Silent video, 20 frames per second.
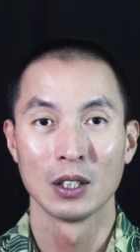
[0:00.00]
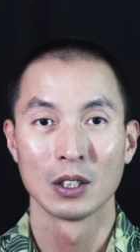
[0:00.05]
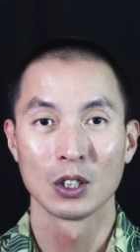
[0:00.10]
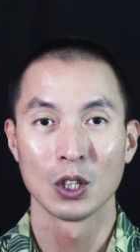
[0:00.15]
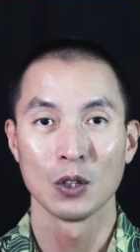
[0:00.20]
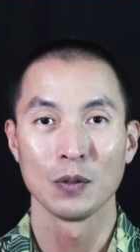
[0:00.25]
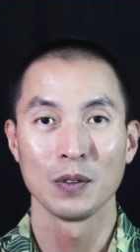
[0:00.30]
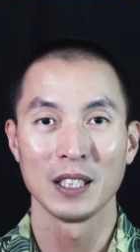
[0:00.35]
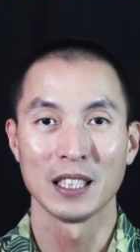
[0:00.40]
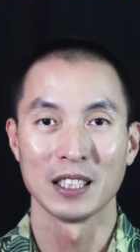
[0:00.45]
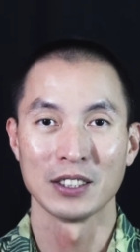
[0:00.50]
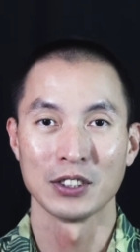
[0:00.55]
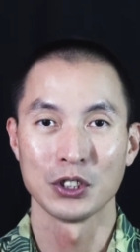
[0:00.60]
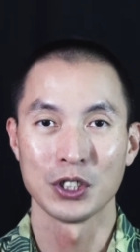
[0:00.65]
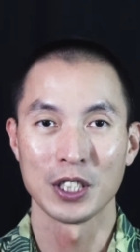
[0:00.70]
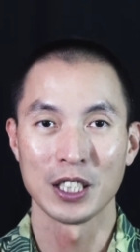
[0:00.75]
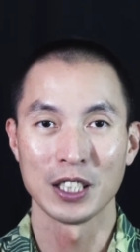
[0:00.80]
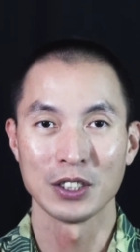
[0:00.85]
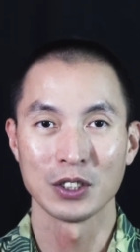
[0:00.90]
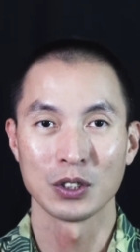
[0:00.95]
COVID has
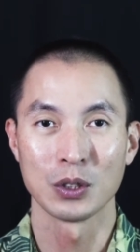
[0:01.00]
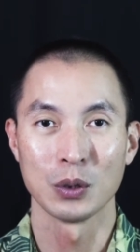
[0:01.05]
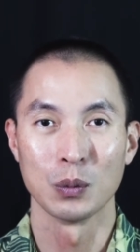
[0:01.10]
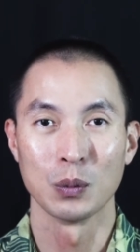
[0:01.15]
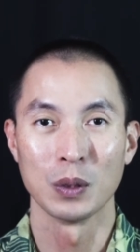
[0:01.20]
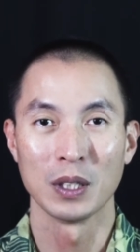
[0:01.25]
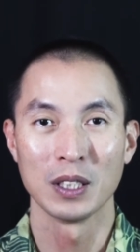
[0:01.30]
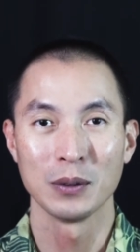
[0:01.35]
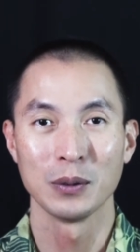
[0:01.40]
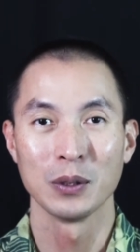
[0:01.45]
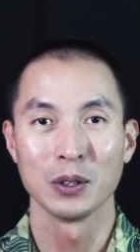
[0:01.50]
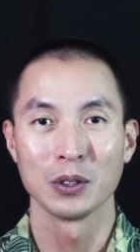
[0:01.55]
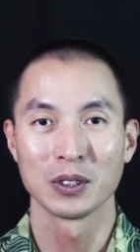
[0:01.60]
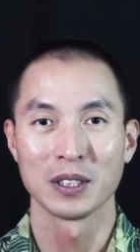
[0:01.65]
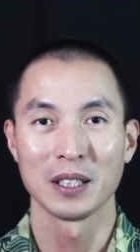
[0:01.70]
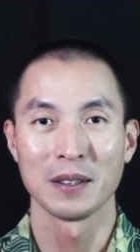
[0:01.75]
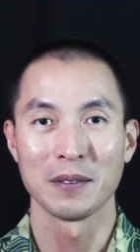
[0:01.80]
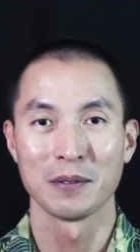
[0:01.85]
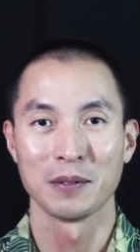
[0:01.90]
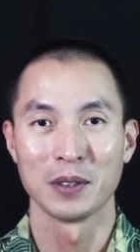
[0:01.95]
changed one real
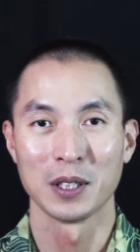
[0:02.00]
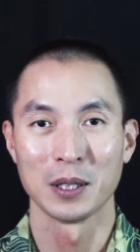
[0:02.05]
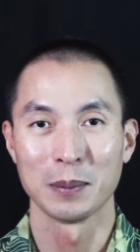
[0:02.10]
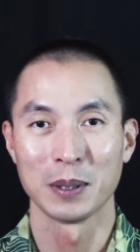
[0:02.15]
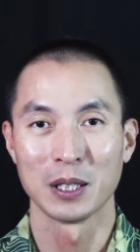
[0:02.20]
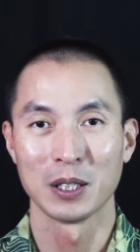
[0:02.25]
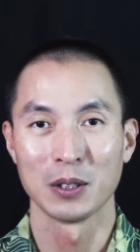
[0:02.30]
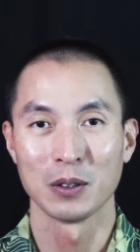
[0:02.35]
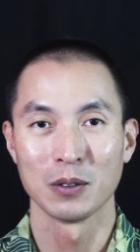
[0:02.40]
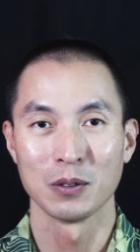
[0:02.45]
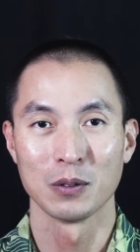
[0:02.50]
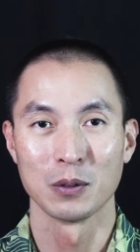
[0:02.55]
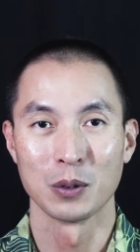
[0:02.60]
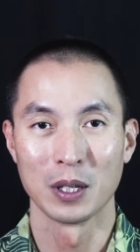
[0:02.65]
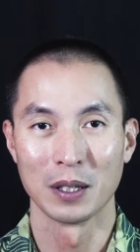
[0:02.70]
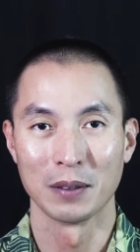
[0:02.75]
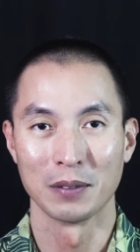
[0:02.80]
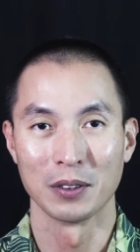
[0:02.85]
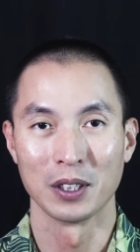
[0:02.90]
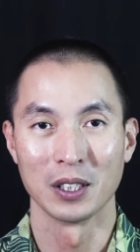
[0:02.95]
estate fundamental
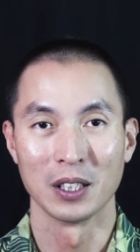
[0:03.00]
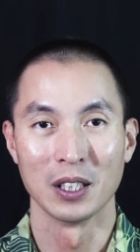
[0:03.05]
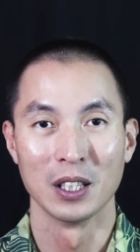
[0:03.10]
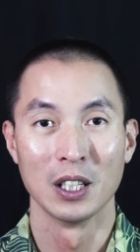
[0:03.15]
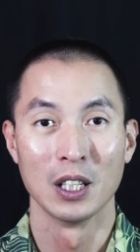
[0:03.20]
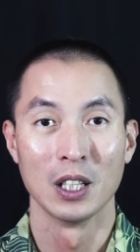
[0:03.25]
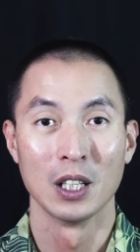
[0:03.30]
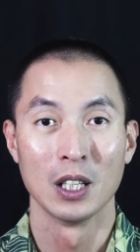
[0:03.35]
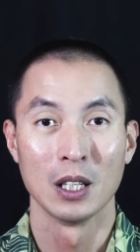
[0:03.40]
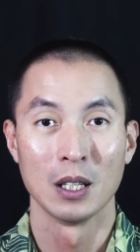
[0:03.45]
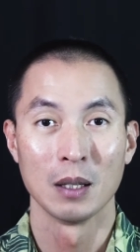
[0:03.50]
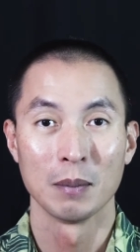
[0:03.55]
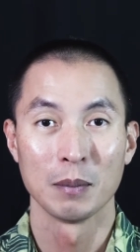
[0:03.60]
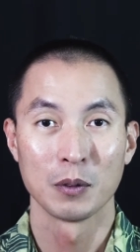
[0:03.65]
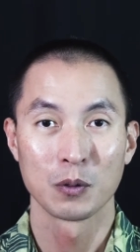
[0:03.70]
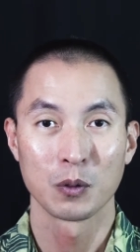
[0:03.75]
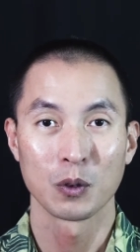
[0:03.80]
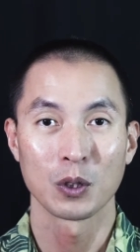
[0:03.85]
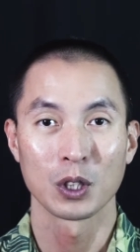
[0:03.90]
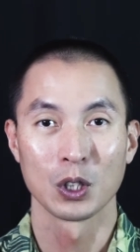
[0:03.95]
forever.
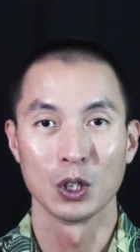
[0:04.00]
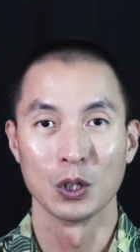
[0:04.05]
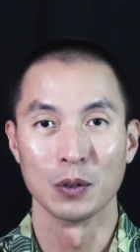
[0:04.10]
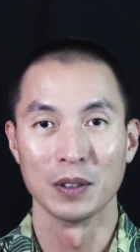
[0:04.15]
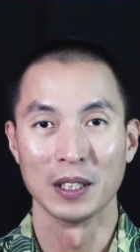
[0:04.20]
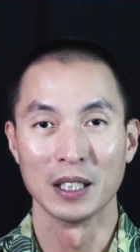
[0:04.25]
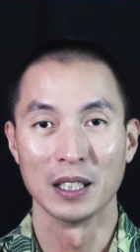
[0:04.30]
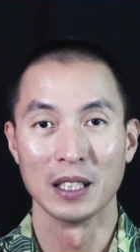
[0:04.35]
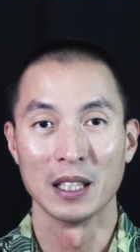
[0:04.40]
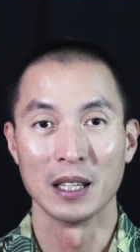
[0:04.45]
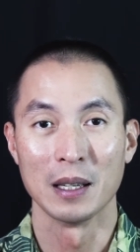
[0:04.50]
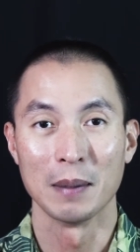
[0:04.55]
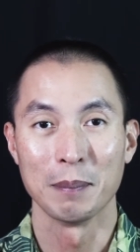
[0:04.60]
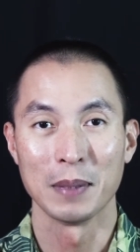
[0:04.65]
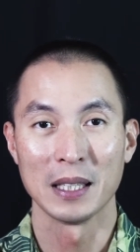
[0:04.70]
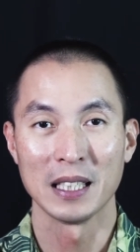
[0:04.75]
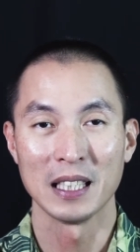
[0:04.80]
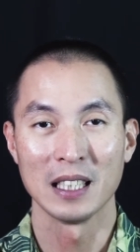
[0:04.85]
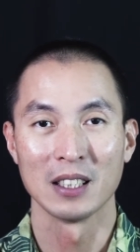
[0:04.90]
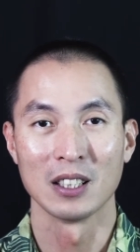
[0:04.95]
Before COVID,
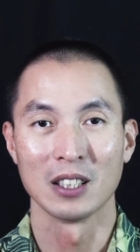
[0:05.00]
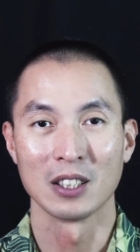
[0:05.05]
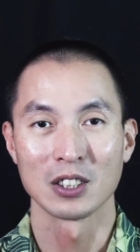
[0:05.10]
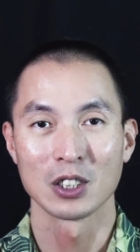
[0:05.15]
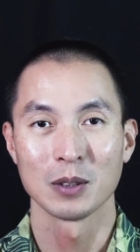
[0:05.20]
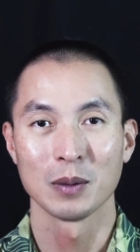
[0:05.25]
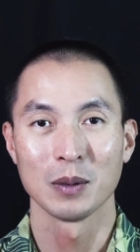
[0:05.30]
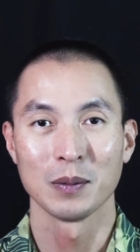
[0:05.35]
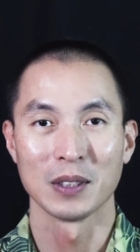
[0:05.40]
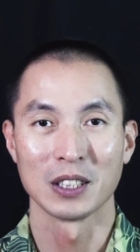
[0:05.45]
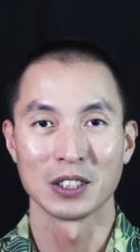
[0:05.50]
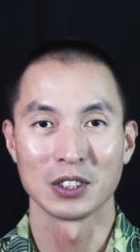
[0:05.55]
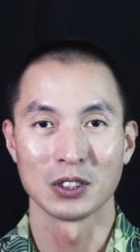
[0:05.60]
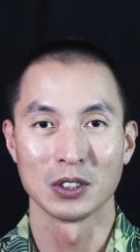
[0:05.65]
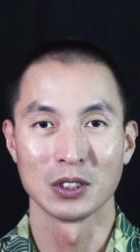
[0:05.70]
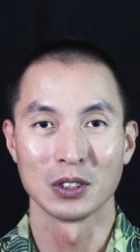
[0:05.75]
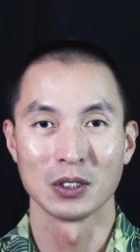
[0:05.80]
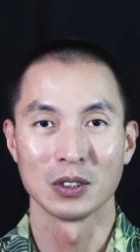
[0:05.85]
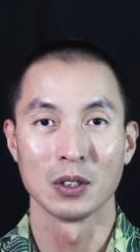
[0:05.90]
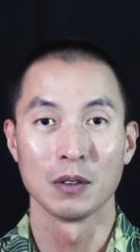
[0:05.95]
many long-term
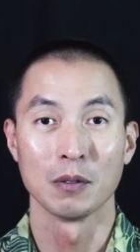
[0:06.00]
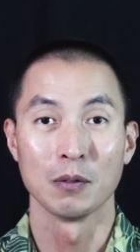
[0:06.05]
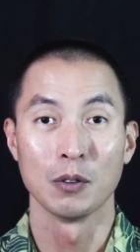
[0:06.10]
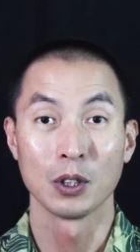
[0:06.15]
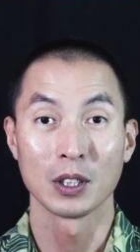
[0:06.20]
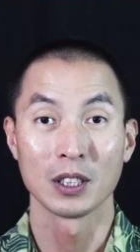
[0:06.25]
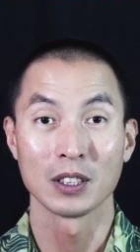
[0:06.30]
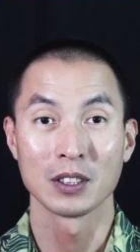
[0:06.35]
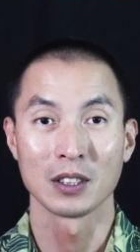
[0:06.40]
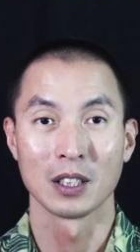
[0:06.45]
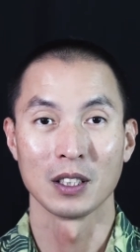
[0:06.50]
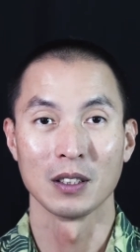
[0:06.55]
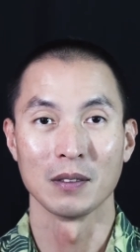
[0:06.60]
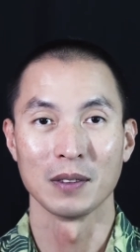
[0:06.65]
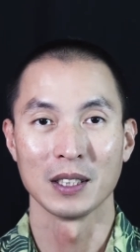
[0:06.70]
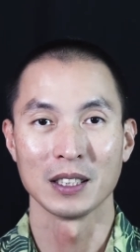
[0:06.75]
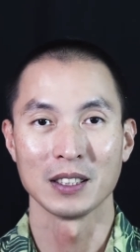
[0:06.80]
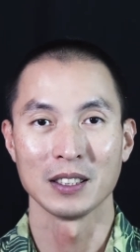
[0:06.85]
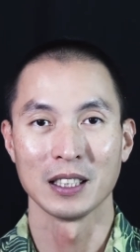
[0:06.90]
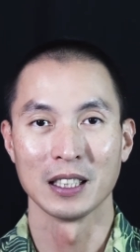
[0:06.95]
investors focused on
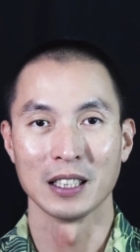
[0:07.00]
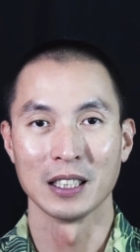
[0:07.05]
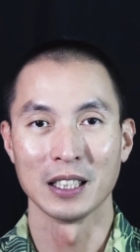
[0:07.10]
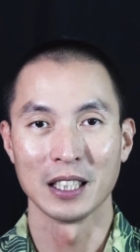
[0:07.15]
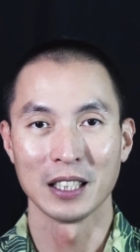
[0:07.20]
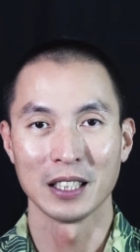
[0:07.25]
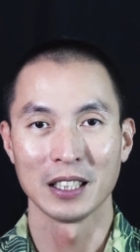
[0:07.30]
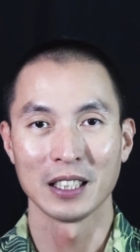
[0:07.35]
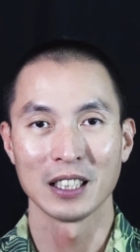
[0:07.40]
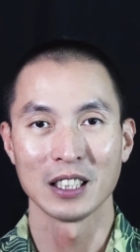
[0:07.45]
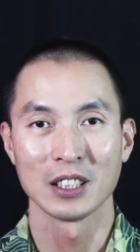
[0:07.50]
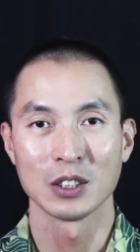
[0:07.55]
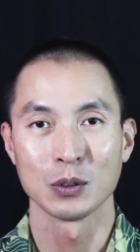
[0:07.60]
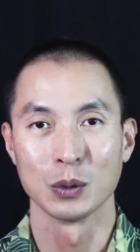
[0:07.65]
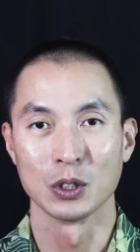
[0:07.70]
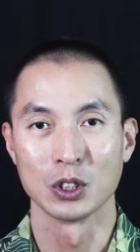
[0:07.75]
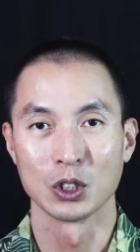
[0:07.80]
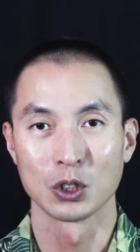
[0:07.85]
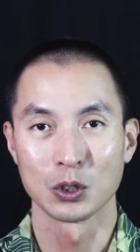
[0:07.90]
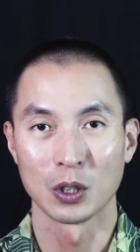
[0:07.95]
investing in areas
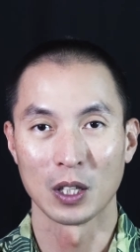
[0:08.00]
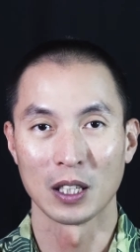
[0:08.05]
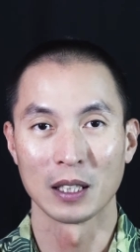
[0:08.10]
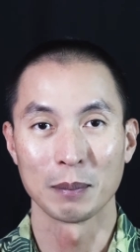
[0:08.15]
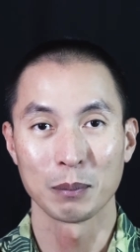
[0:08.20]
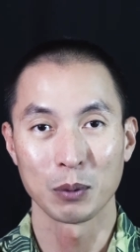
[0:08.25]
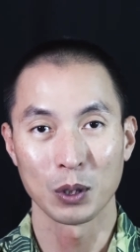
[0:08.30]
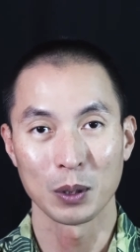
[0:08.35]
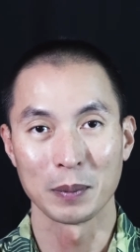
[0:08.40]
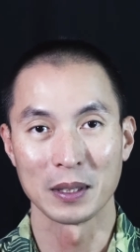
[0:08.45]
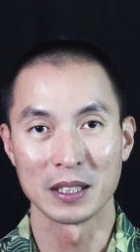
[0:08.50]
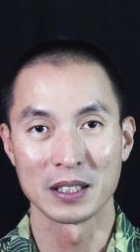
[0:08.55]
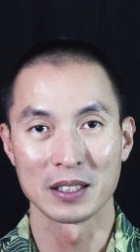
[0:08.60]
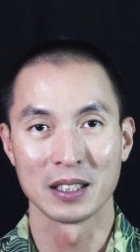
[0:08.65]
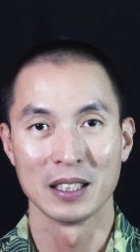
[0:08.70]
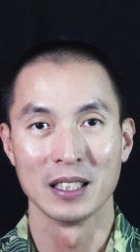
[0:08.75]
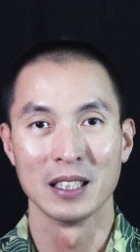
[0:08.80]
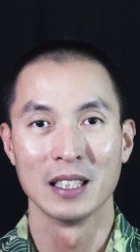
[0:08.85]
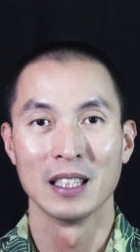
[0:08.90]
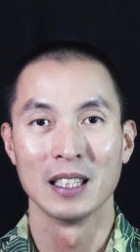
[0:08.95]
with strong employment.